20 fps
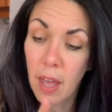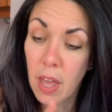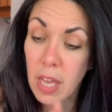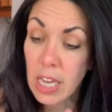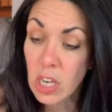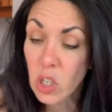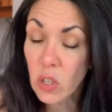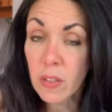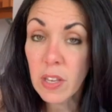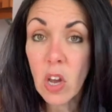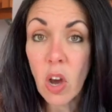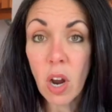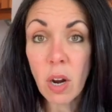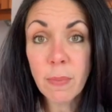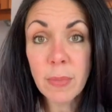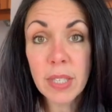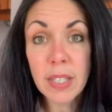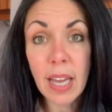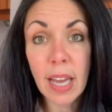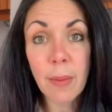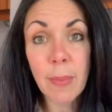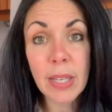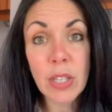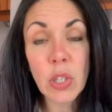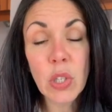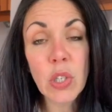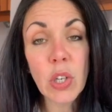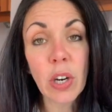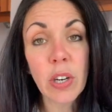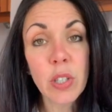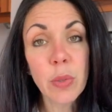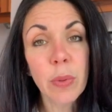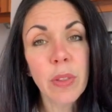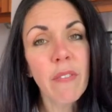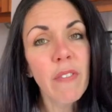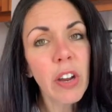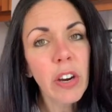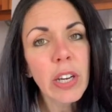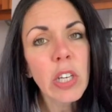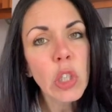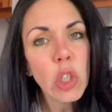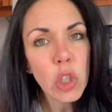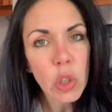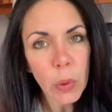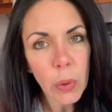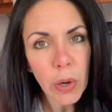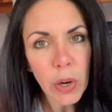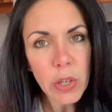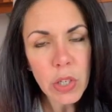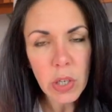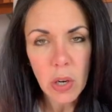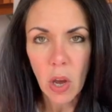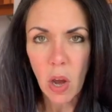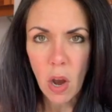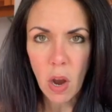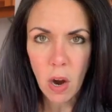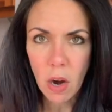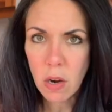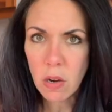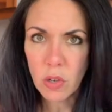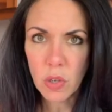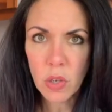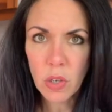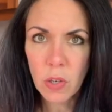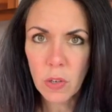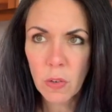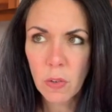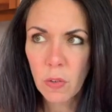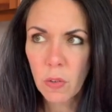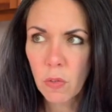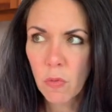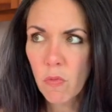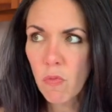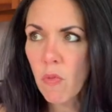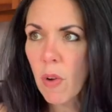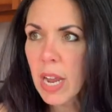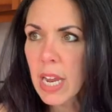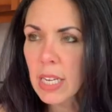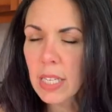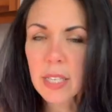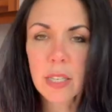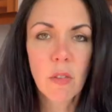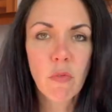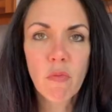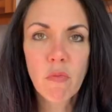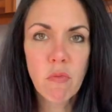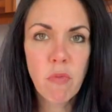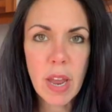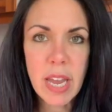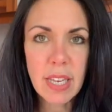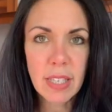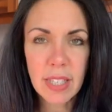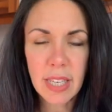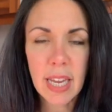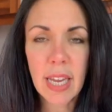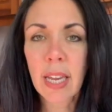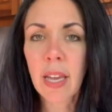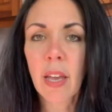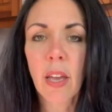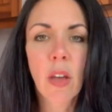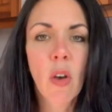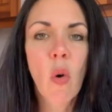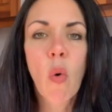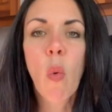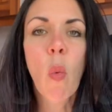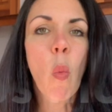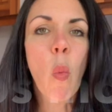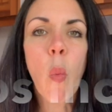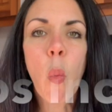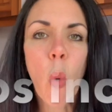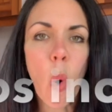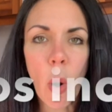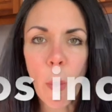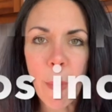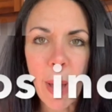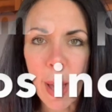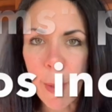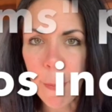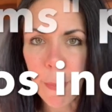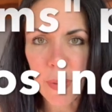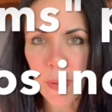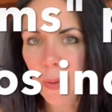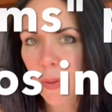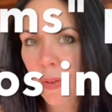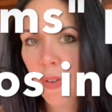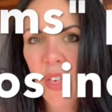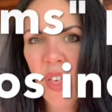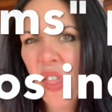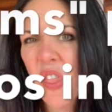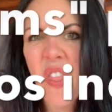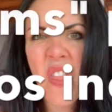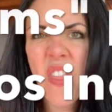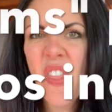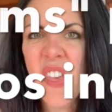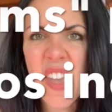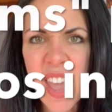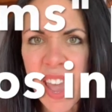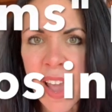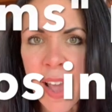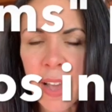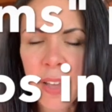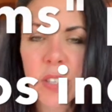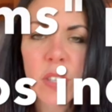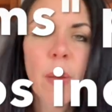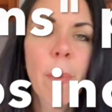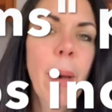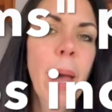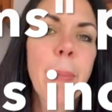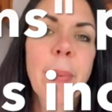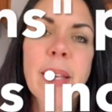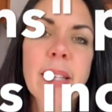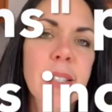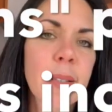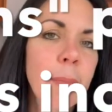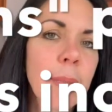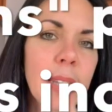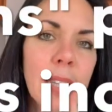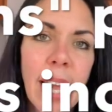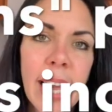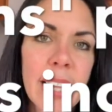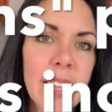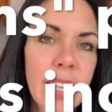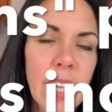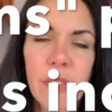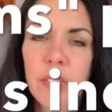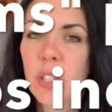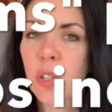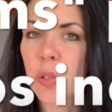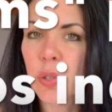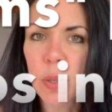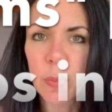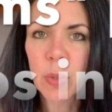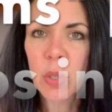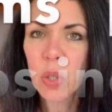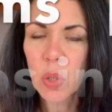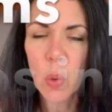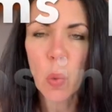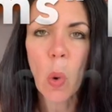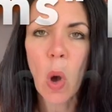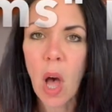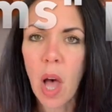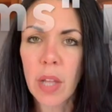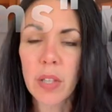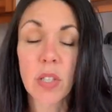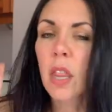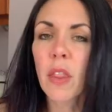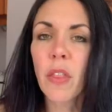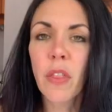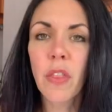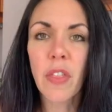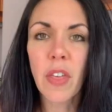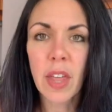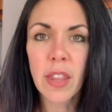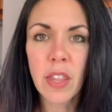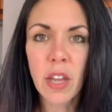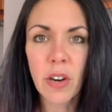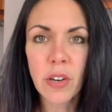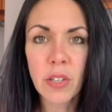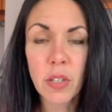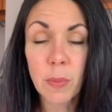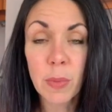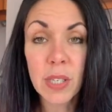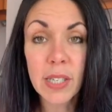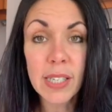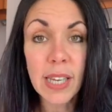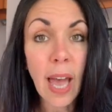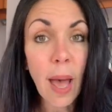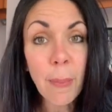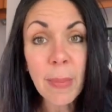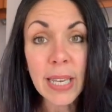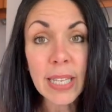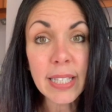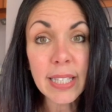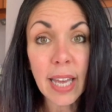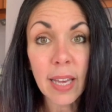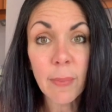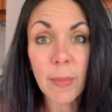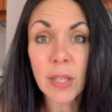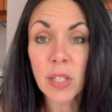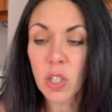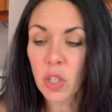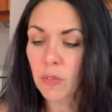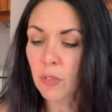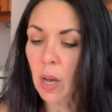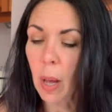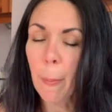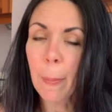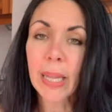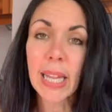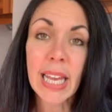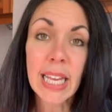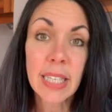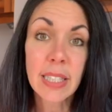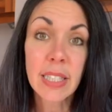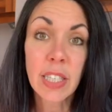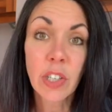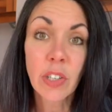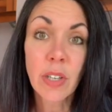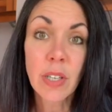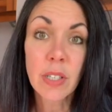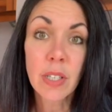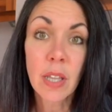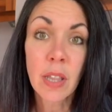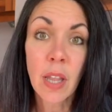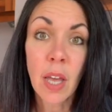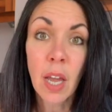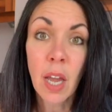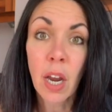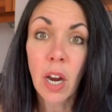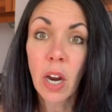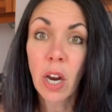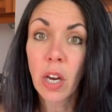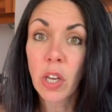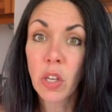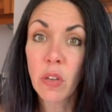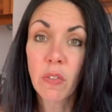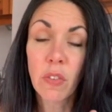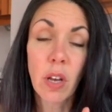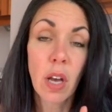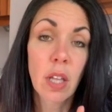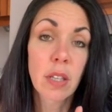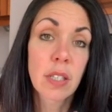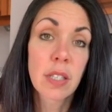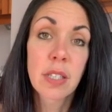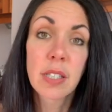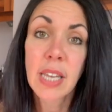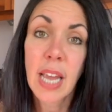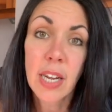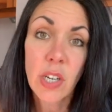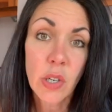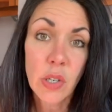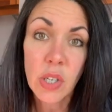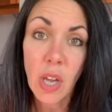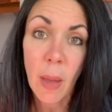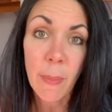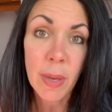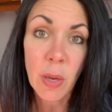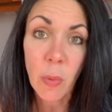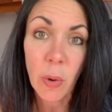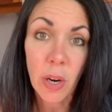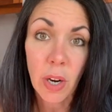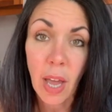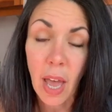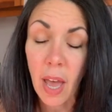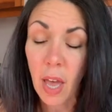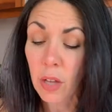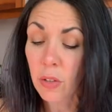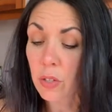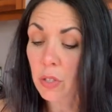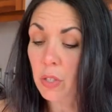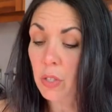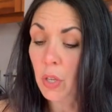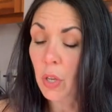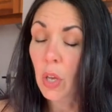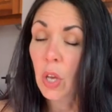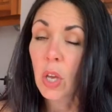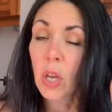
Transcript: each of the arm segments starts with a very short heart rate raising warm-up things. It might be some leg lifts or some squats. Then there are some tummy segments. You've got plank series in there. You've got standard tummy workouts.